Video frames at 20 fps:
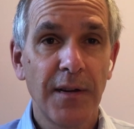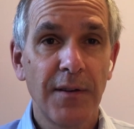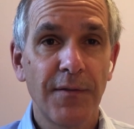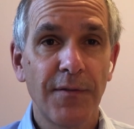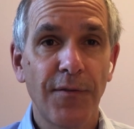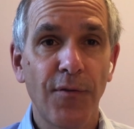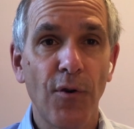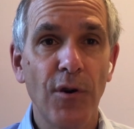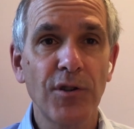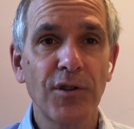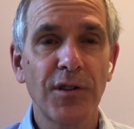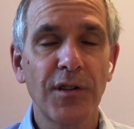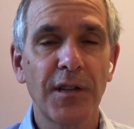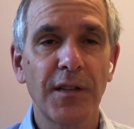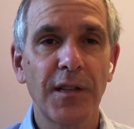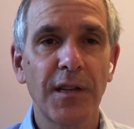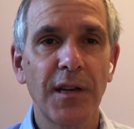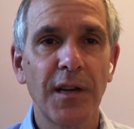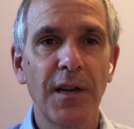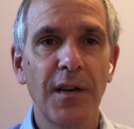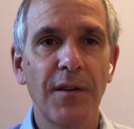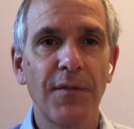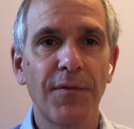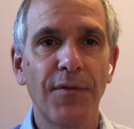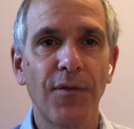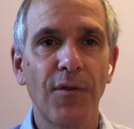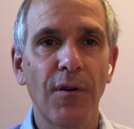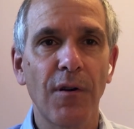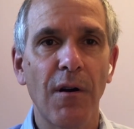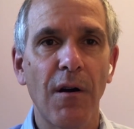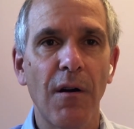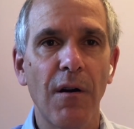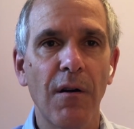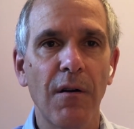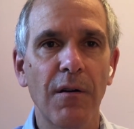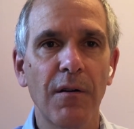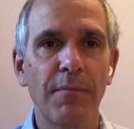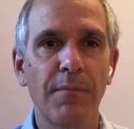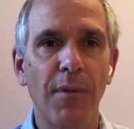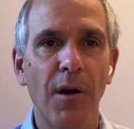Fortunately for
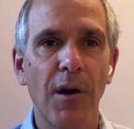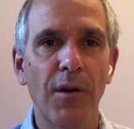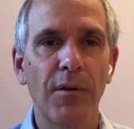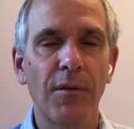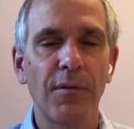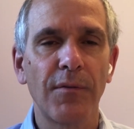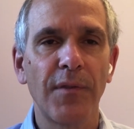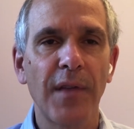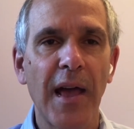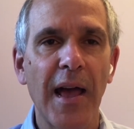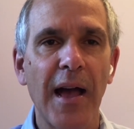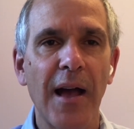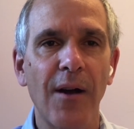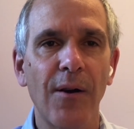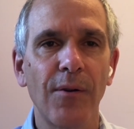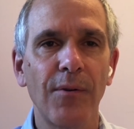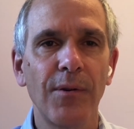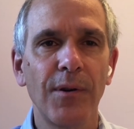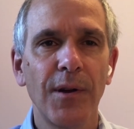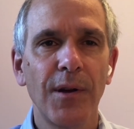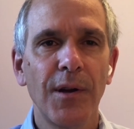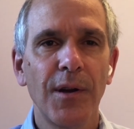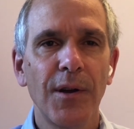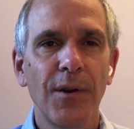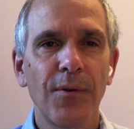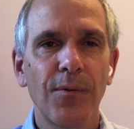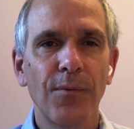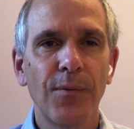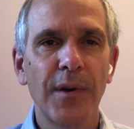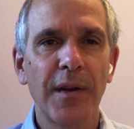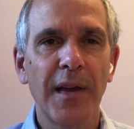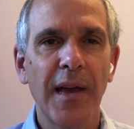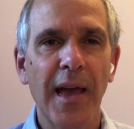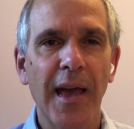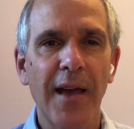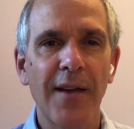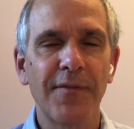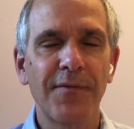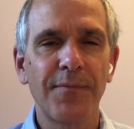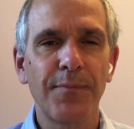our model now, we
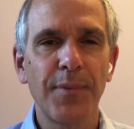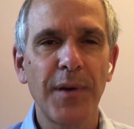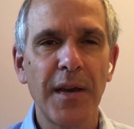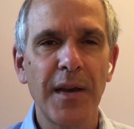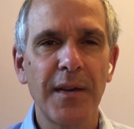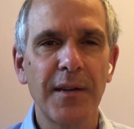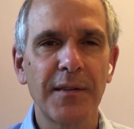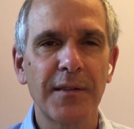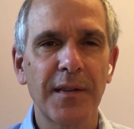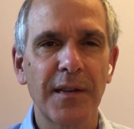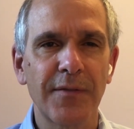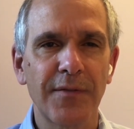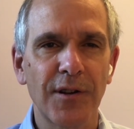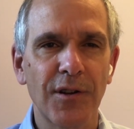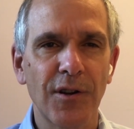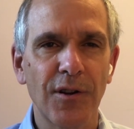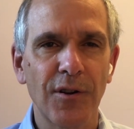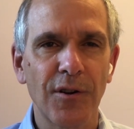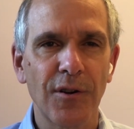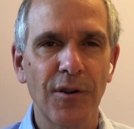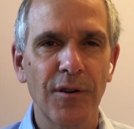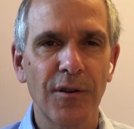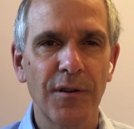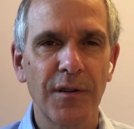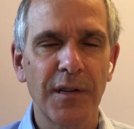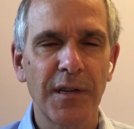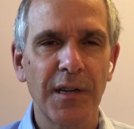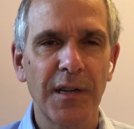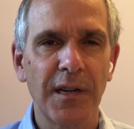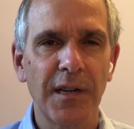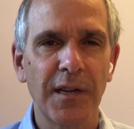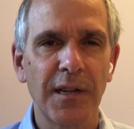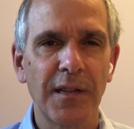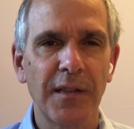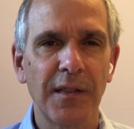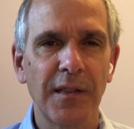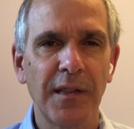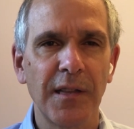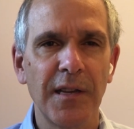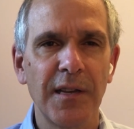have peaks that have occurred in
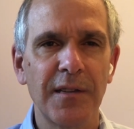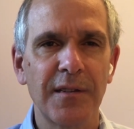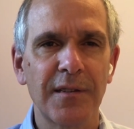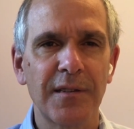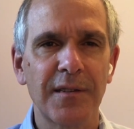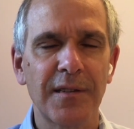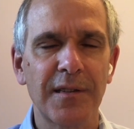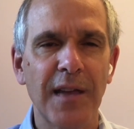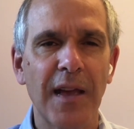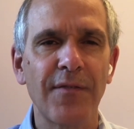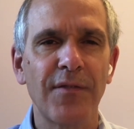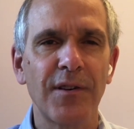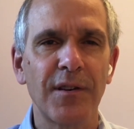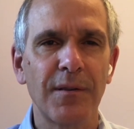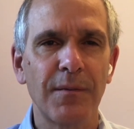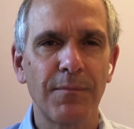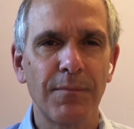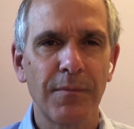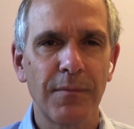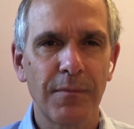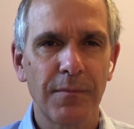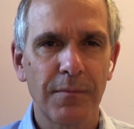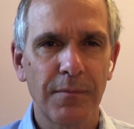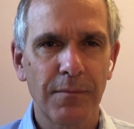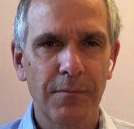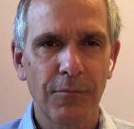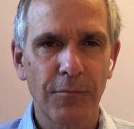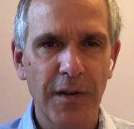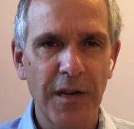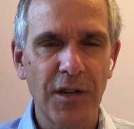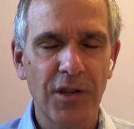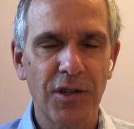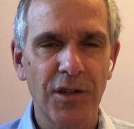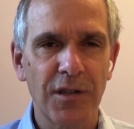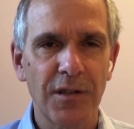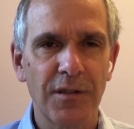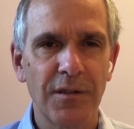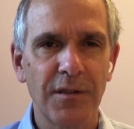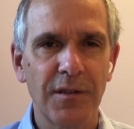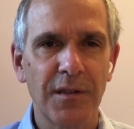at least 7
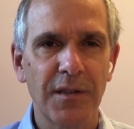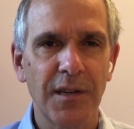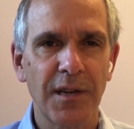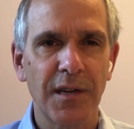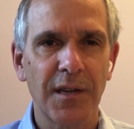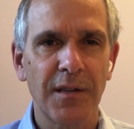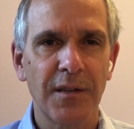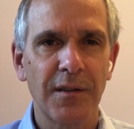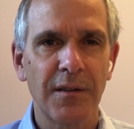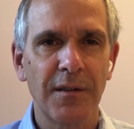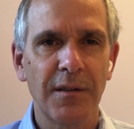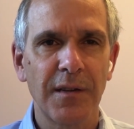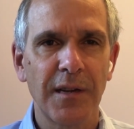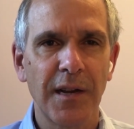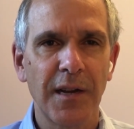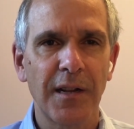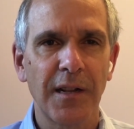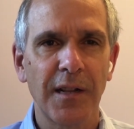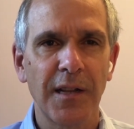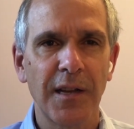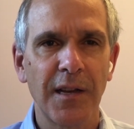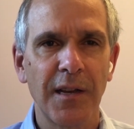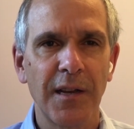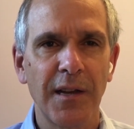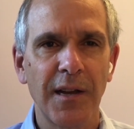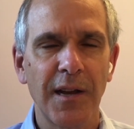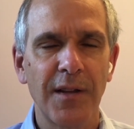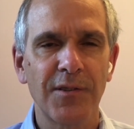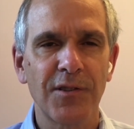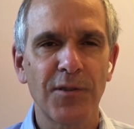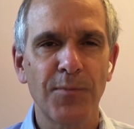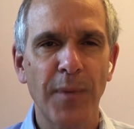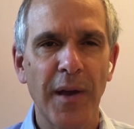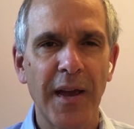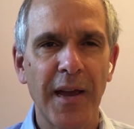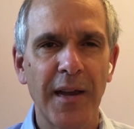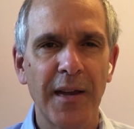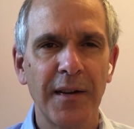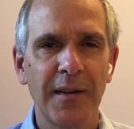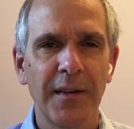regions in Italy and
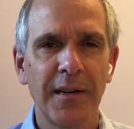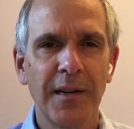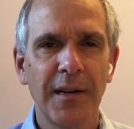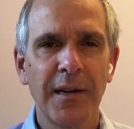Spain,